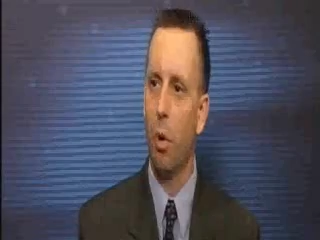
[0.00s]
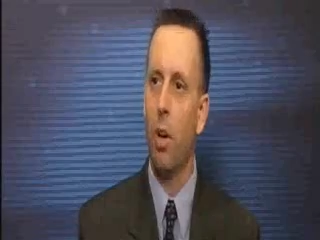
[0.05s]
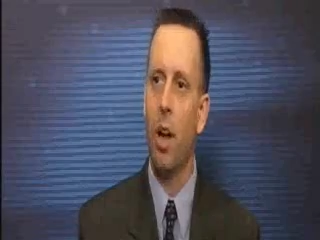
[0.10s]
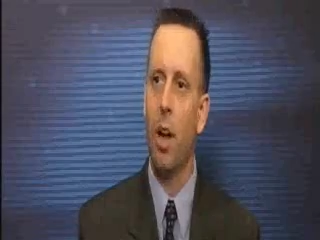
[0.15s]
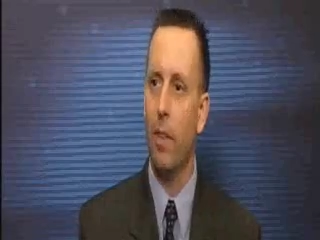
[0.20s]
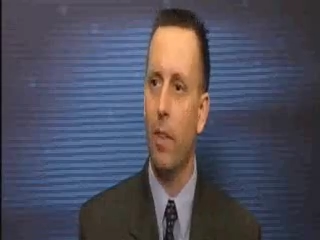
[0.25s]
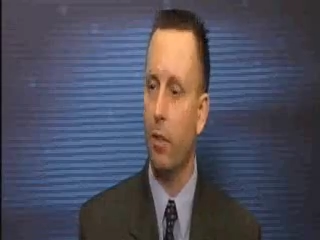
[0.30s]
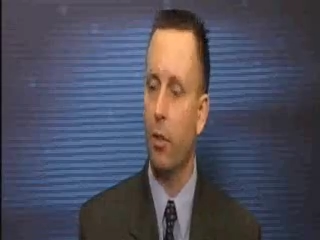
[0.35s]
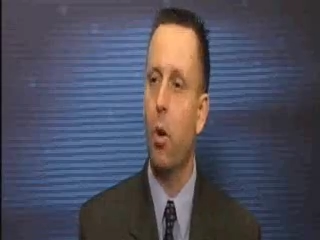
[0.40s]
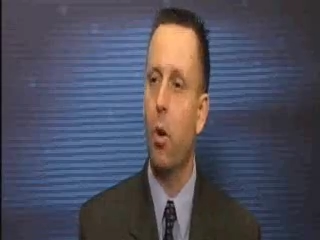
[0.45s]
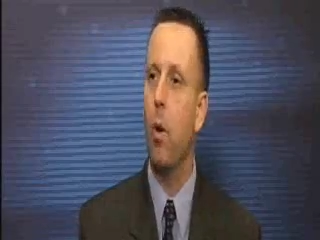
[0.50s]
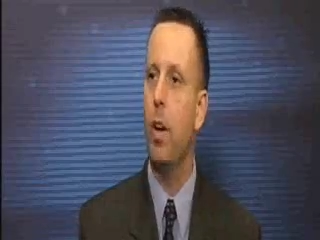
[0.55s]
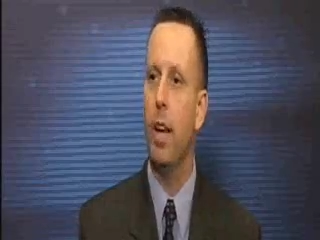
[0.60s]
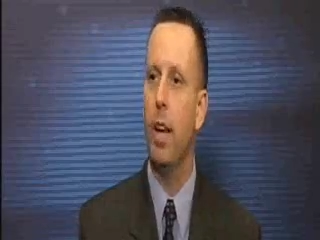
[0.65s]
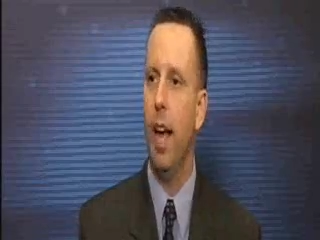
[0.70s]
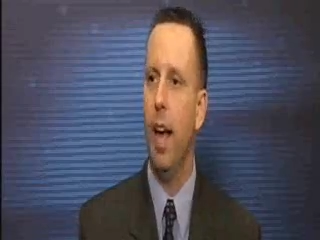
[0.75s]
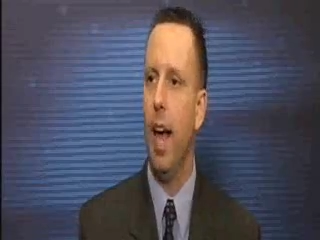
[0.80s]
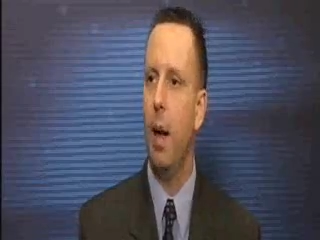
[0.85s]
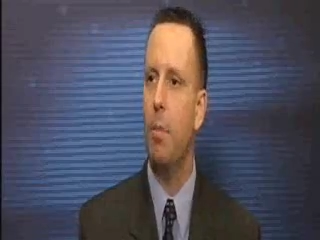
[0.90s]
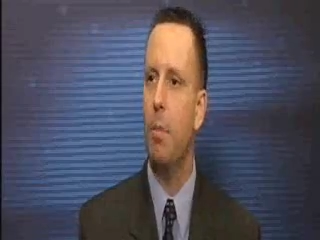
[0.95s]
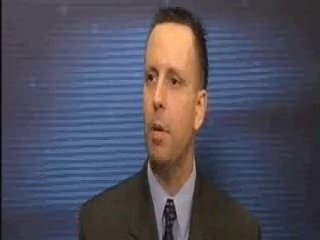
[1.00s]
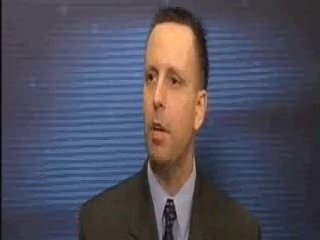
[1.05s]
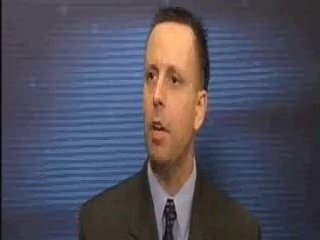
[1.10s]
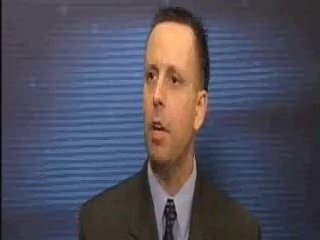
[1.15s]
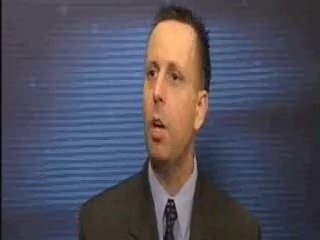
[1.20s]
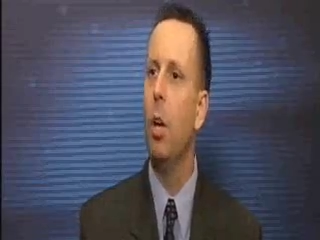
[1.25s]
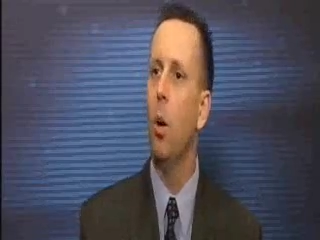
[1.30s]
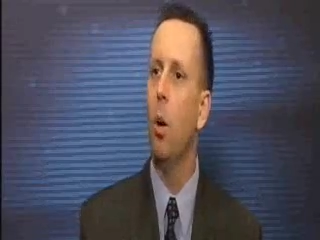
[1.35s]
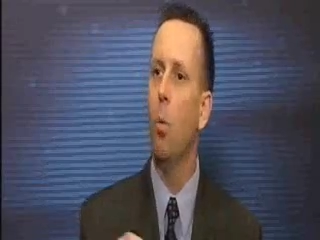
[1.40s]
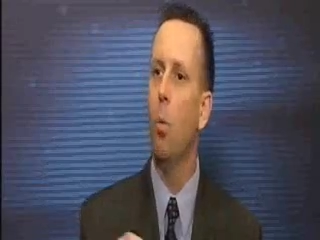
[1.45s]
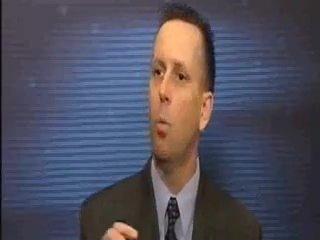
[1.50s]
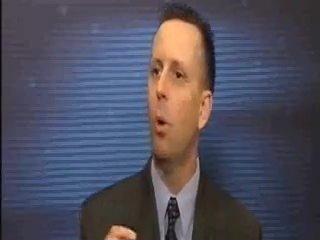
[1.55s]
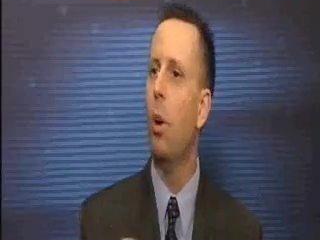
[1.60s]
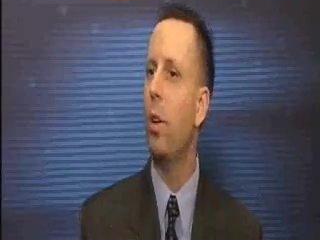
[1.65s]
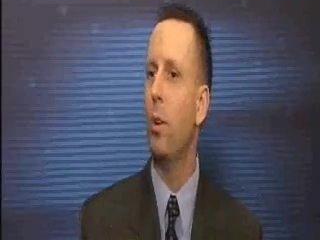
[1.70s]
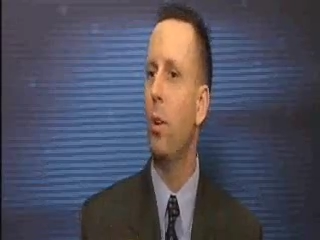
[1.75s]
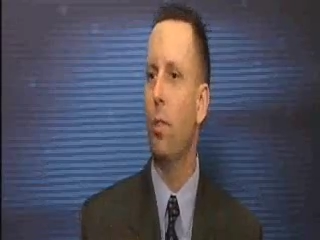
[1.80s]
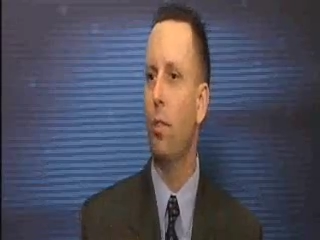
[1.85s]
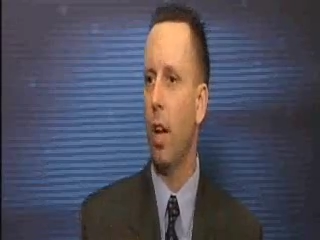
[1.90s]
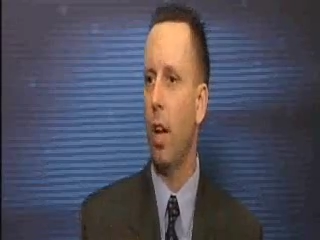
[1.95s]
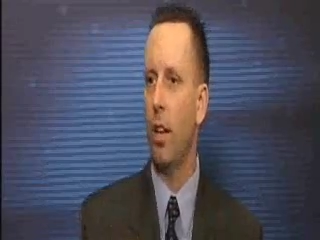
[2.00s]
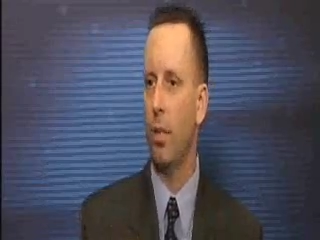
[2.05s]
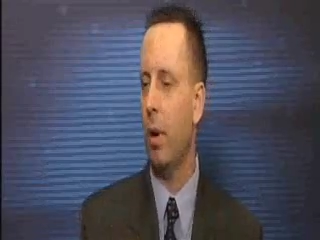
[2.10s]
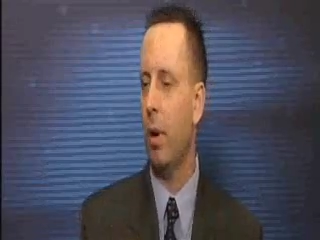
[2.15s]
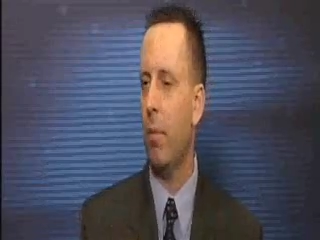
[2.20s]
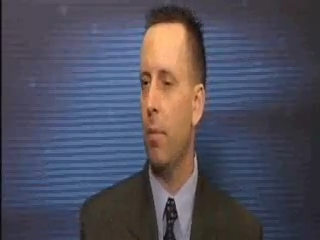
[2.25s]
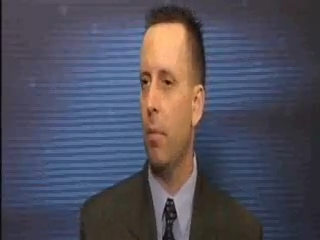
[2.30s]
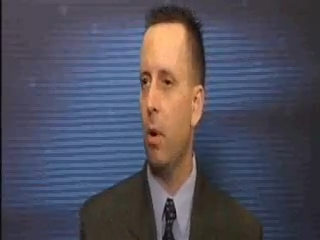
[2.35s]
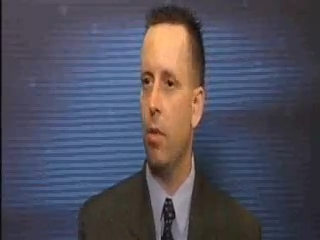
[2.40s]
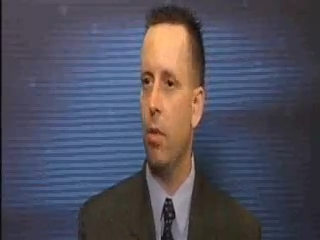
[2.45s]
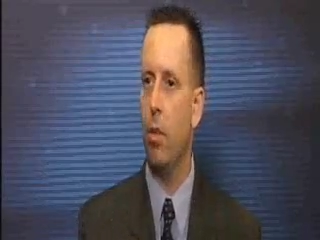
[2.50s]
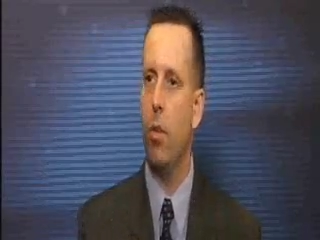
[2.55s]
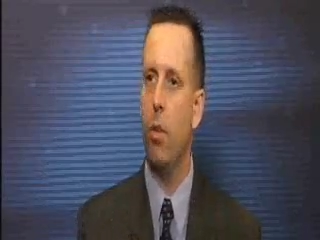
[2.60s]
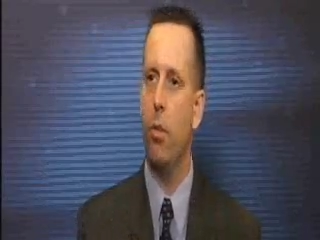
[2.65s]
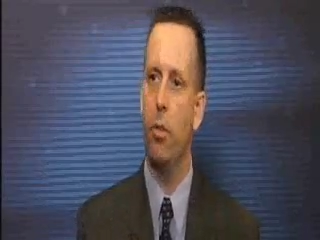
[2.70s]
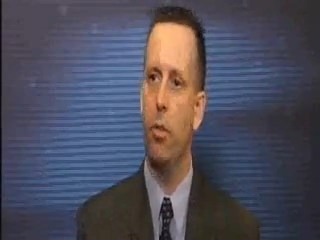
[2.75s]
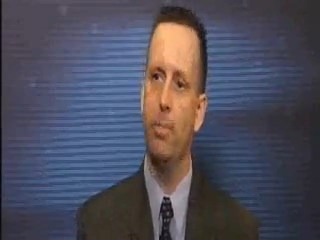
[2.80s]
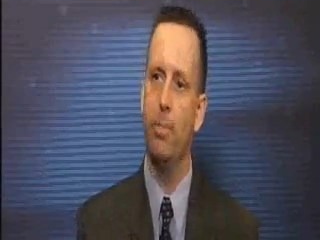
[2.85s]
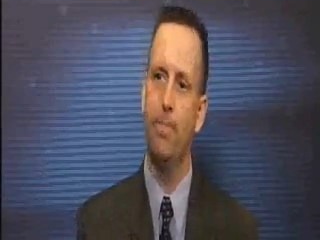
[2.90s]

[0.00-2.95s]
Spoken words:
program that's going to happen. What are your thoughts about both of those?